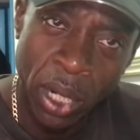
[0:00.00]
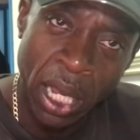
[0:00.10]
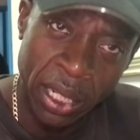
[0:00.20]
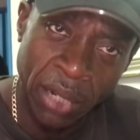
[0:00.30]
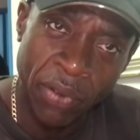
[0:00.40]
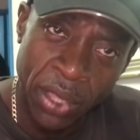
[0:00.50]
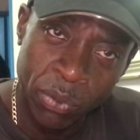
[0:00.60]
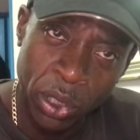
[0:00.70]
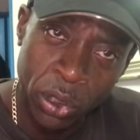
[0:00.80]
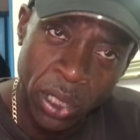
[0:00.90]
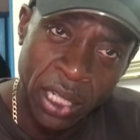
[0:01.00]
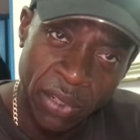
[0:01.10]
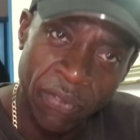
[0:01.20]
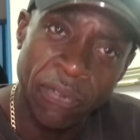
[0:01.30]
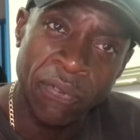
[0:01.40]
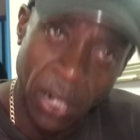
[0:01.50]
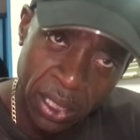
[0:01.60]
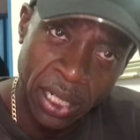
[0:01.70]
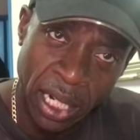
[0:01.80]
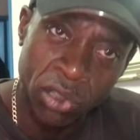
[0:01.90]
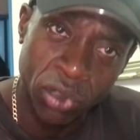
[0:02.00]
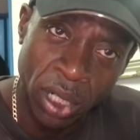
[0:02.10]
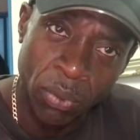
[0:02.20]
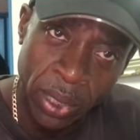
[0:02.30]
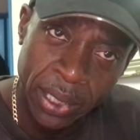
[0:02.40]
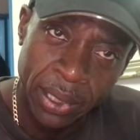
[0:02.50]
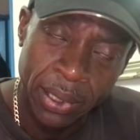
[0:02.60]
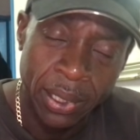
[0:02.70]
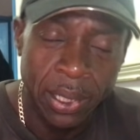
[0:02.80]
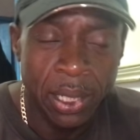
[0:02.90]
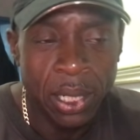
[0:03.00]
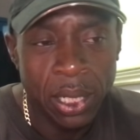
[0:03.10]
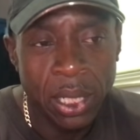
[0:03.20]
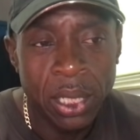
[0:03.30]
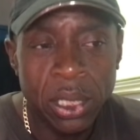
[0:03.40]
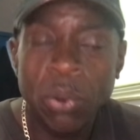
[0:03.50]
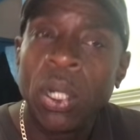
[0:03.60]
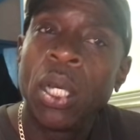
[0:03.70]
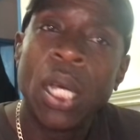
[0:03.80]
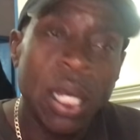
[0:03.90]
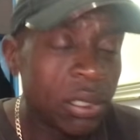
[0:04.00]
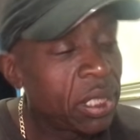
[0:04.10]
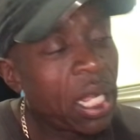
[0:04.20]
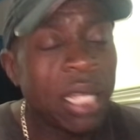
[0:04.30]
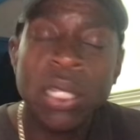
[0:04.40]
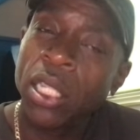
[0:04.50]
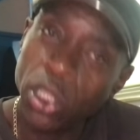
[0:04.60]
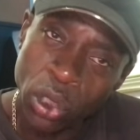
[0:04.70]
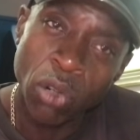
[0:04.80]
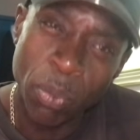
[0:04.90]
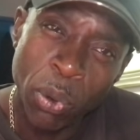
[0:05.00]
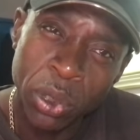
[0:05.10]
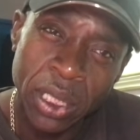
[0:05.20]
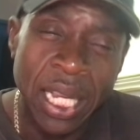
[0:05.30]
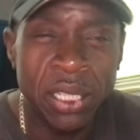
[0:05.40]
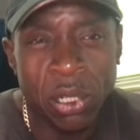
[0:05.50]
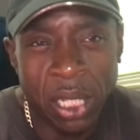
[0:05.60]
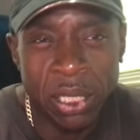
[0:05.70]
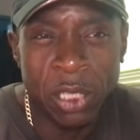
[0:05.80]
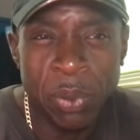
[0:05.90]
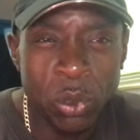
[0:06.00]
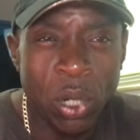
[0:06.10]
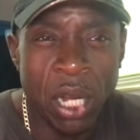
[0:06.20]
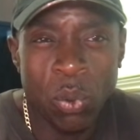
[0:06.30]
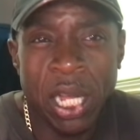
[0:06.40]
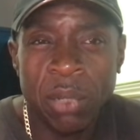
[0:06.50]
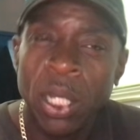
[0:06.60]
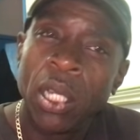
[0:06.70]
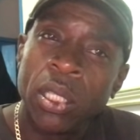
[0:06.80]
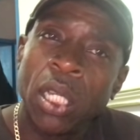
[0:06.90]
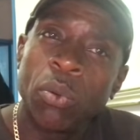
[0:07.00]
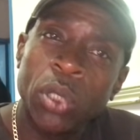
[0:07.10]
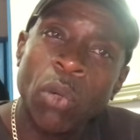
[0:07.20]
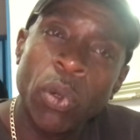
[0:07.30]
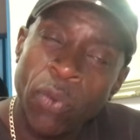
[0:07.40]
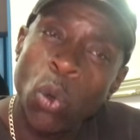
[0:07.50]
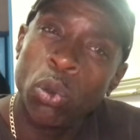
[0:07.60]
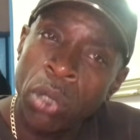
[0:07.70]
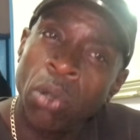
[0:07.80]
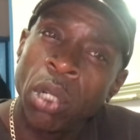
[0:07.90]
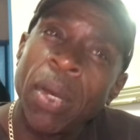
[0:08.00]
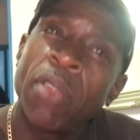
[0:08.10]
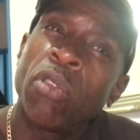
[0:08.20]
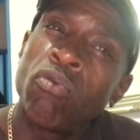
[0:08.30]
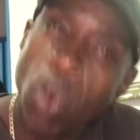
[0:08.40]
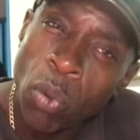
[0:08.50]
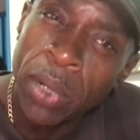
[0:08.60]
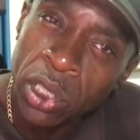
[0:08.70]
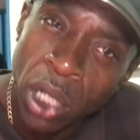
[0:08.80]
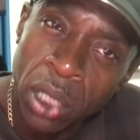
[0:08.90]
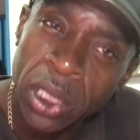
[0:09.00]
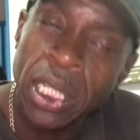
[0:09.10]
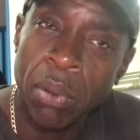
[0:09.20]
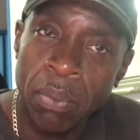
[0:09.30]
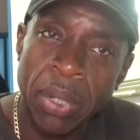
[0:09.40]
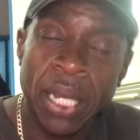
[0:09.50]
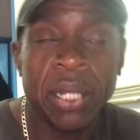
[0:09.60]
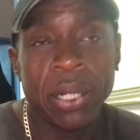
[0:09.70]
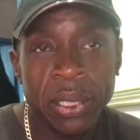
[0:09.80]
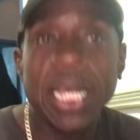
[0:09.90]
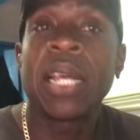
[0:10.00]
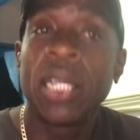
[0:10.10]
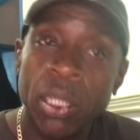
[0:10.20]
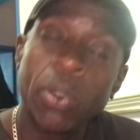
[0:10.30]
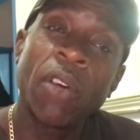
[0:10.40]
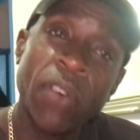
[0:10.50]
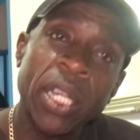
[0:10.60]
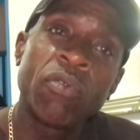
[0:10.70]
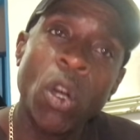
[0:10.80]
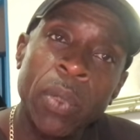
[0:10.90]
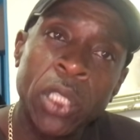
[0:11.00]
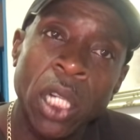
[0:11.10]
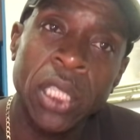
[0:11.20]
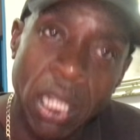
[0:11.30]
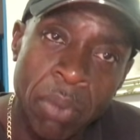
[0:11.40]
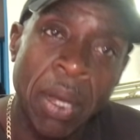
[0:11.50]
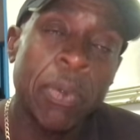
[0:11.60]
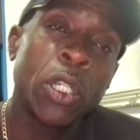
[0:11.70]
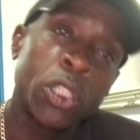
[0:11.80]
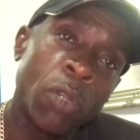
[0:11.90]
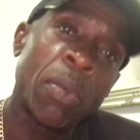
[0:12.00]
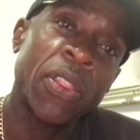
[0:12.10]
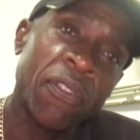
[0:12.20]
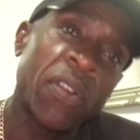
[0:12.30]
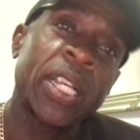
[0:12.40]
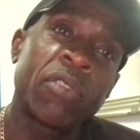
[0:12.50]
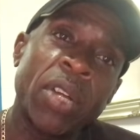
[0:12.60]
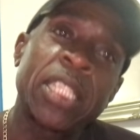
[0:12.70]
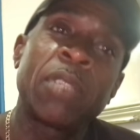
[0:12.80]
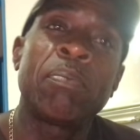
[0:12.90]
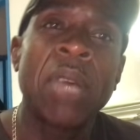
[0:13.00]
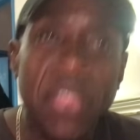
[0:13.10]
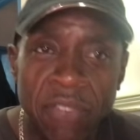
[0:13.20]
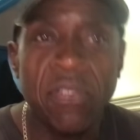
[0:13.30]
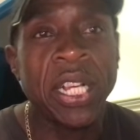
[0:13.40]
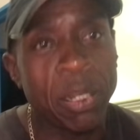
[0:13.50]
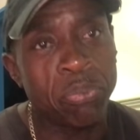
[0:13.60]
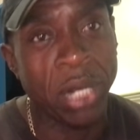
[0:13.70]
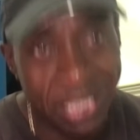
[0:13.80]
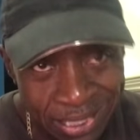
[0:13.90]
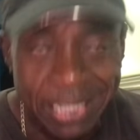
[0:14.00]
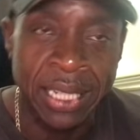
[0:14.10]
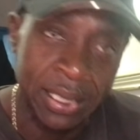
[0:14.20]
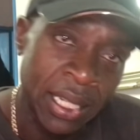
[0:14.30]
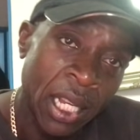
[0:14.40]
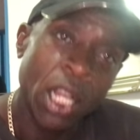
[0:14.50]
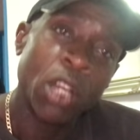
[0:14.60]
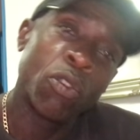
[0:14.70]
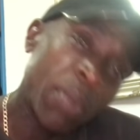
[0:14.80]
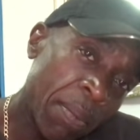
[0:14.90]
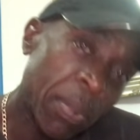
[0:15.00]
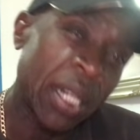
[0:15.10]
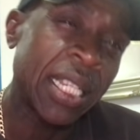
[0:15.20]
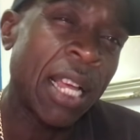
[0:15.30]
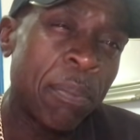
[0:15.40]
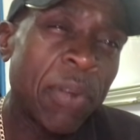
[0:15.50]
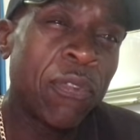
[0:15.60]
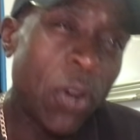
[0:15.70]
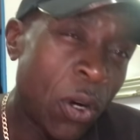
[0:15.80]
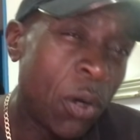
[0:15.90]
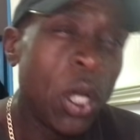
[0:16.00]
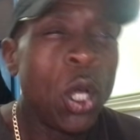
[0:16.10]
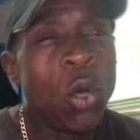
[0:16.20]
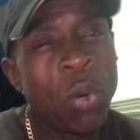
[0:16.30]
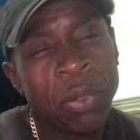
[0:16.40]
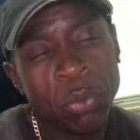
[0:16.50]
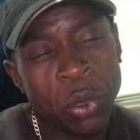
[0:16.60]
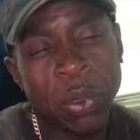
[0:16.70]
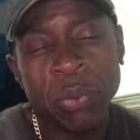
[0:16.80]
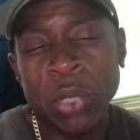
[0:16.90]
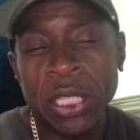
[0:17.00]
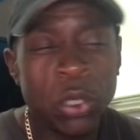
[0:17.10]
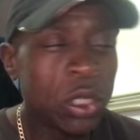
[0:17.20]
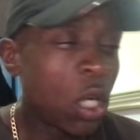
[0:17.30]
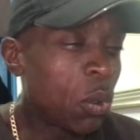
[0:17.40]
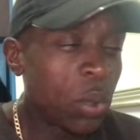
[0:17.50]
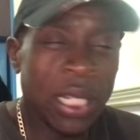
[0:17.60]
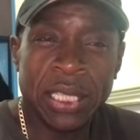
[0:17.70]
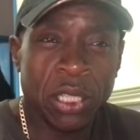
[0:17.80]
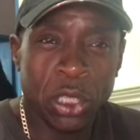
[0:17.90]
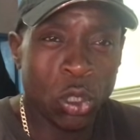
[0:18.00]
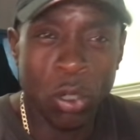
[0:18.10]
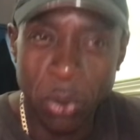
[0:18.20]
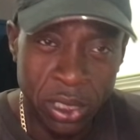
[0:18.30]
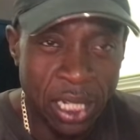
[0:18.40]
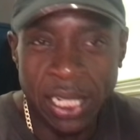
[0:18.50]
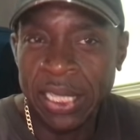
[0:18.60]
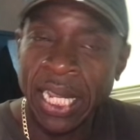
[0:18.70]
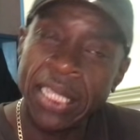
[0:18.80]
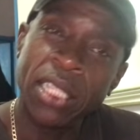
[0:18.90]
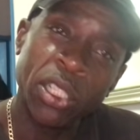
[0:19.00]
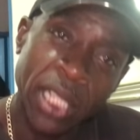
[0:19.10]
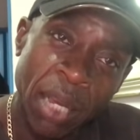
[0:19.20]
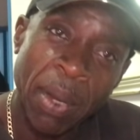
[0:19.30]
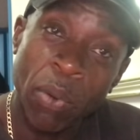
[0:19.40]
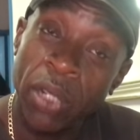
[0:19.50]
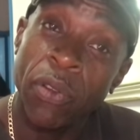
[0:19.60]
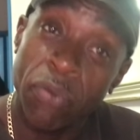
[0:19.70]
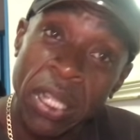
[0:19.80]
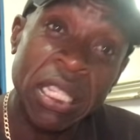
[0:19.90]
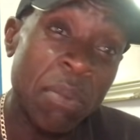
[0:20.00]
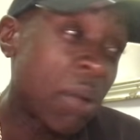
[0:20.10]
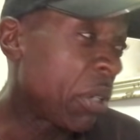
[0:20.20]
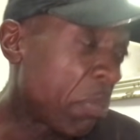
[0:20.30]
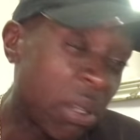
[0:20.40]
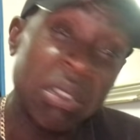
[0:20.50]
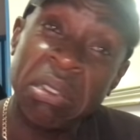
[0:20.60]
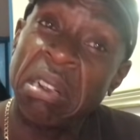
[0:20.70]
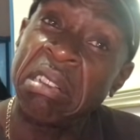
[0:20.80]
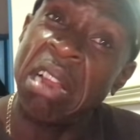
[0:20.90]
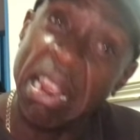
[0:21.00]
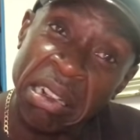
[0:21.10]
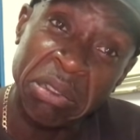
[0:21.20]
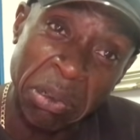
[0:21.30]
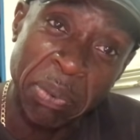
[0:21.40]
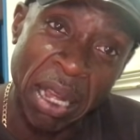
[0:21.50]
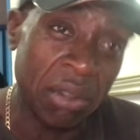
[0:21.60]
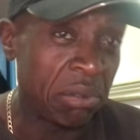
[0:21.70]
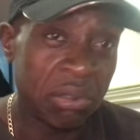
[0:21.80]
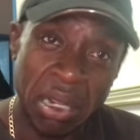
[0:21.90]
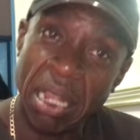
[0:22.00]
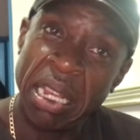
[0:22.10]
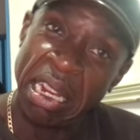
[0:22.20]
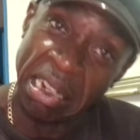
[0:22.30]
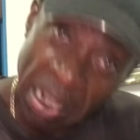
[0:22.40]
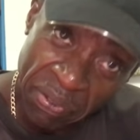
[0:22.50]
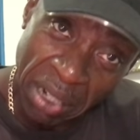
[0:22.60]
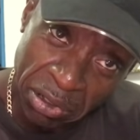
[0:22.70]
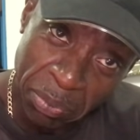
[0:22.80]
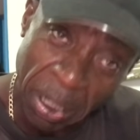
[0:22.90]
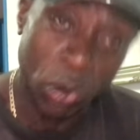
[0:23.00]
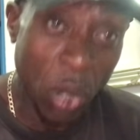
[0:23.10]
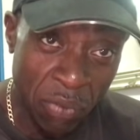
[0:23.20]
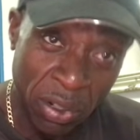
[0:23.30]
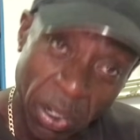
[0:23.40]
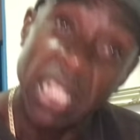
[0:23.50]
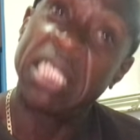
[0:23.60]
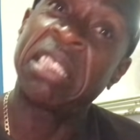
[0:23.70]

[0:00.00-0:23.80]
Another thing that you guys have fucked the country up with. So, you know, I just saw a report today. I know it's been quite a while that we've all known about the Roman charges coming back. Yeah, so we've got fucking Roman charges coming back because of you motherfucking racist motherfucking Brexiteers. Remember, yeah, before, when you'd go into Europe or something like that, and then you'd hear about one of your friends come back with a bill and they go, £900, right? £1,100, £1,200,